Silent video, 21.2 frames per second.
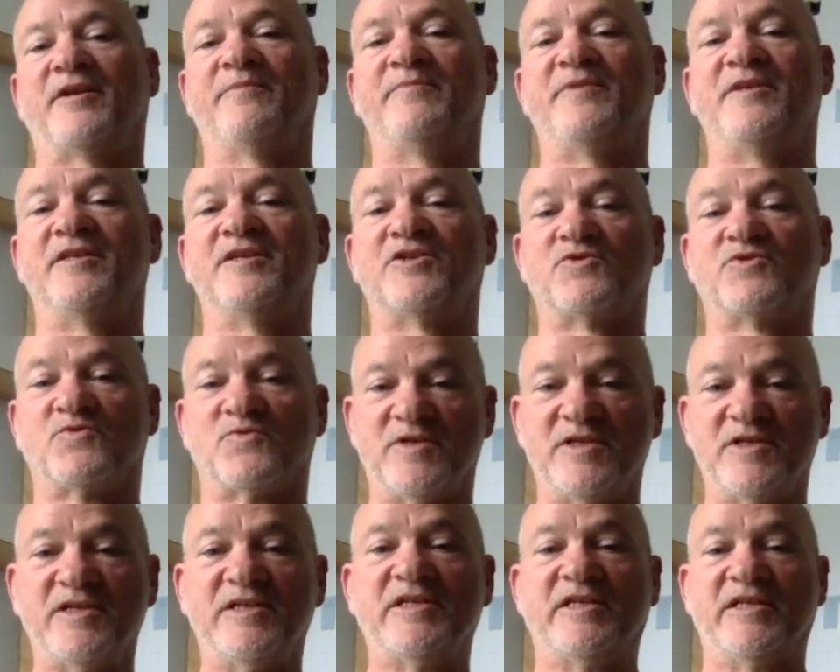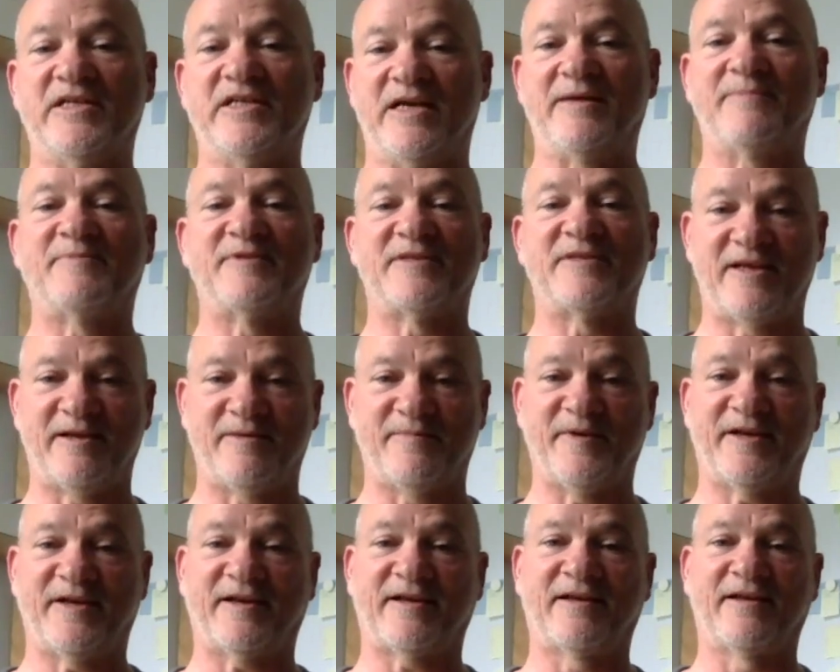I mean, it's really an
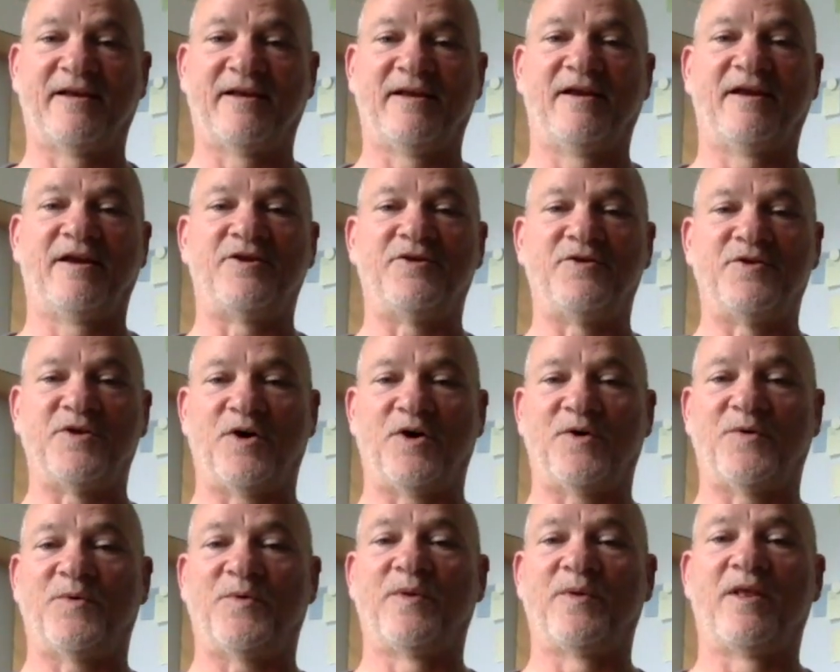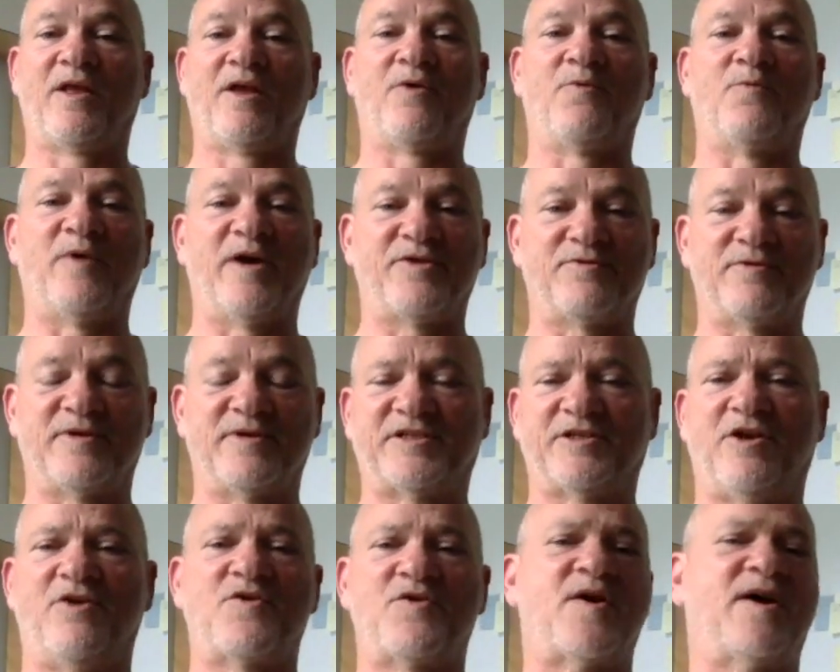epidemic, you know, whether it's
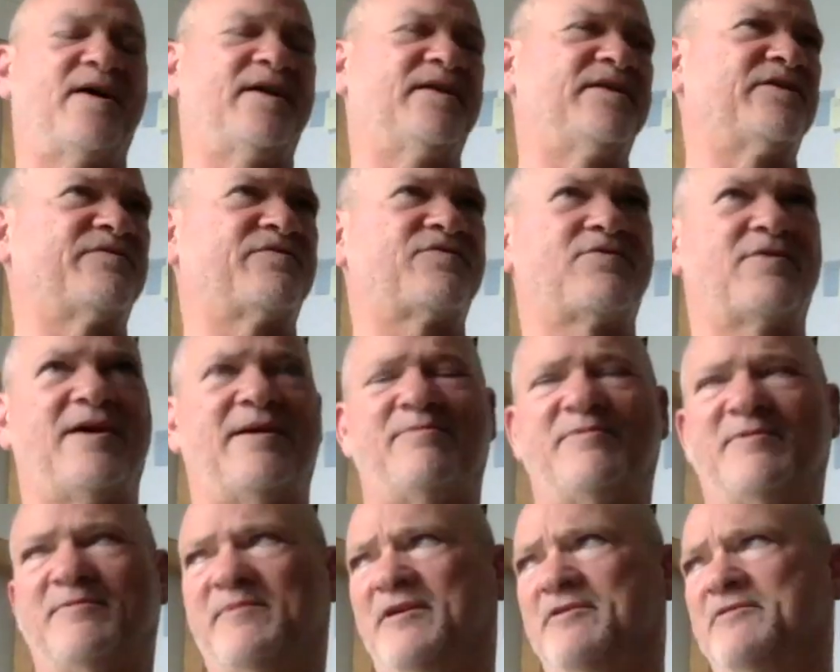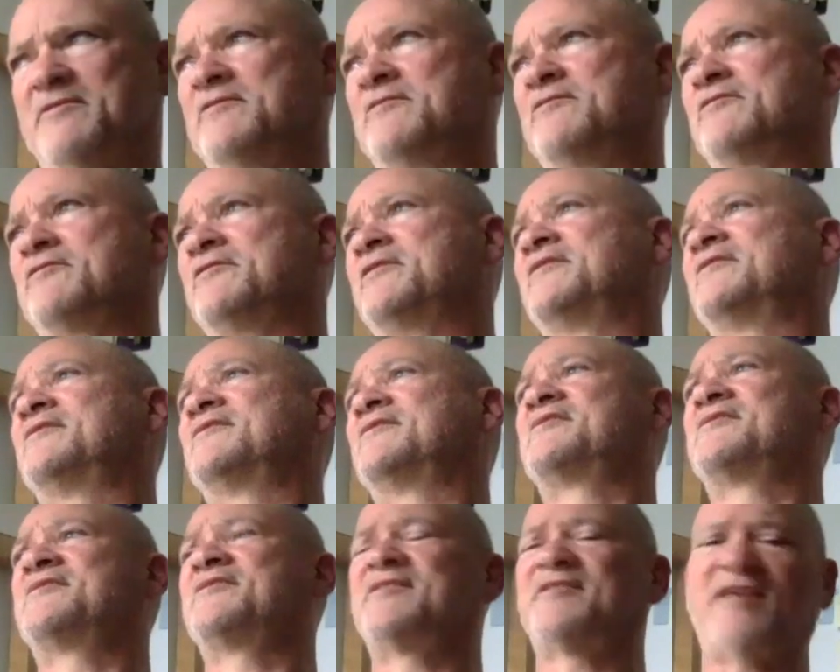all kinds of crap about learning
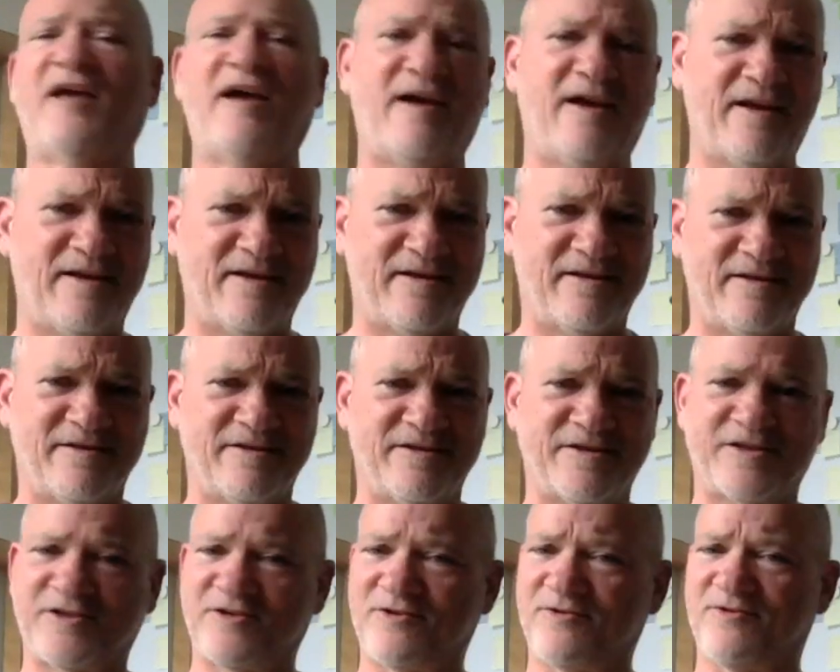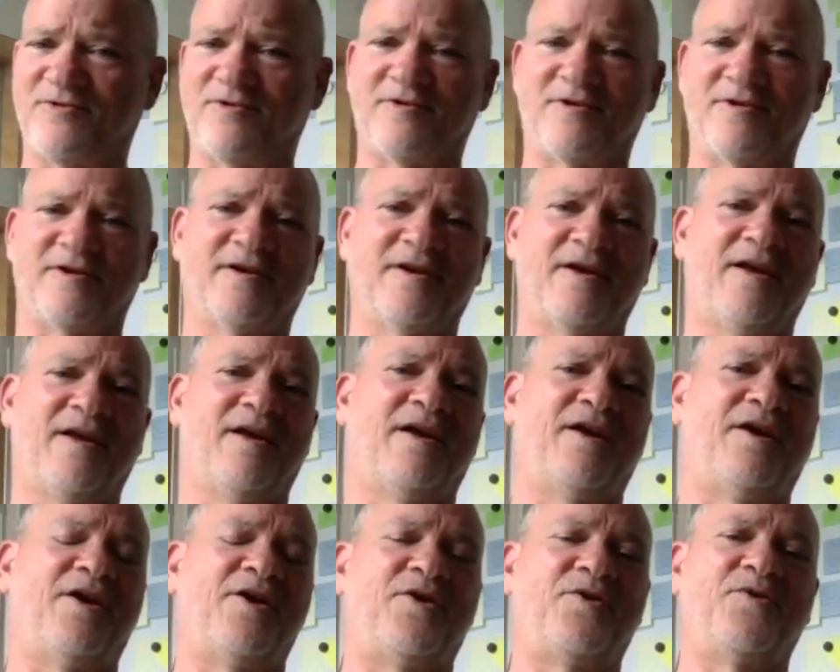styles or,
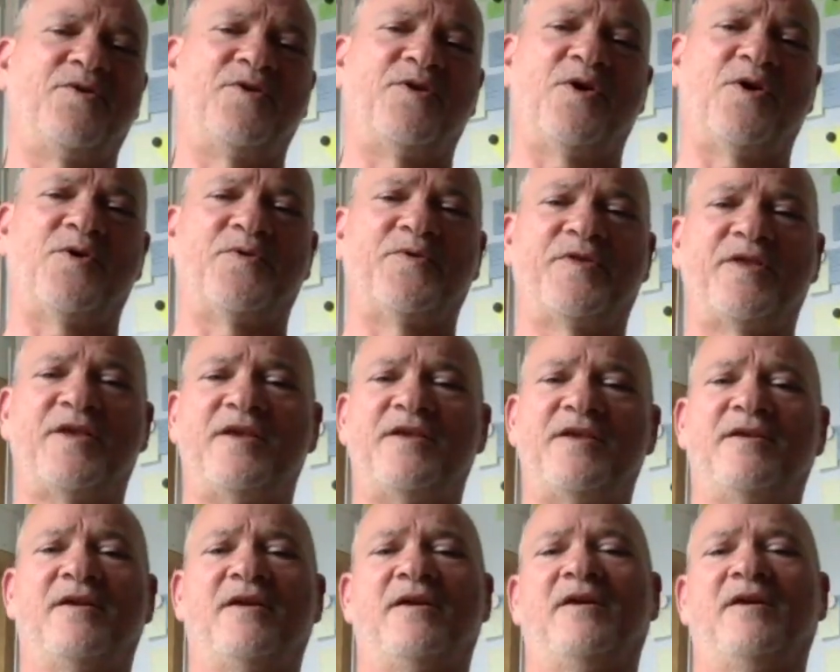you know, the,